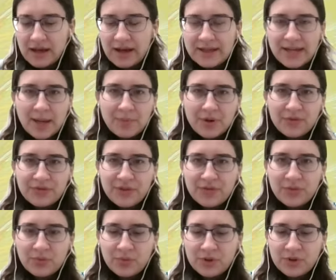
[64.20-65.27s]
a number of
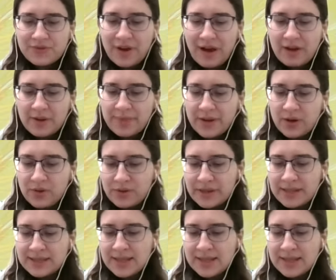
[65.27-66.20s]
different rules for how to be holy.